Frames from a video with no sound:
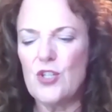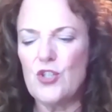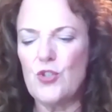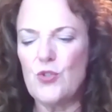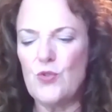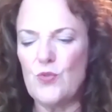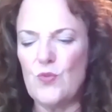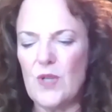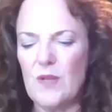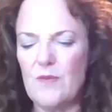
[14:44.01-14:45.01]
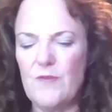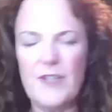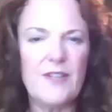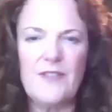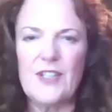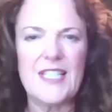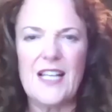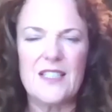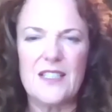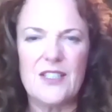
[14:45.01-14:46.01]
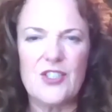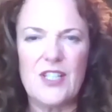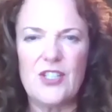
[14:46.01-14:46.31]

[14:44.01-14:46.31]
two very, very talented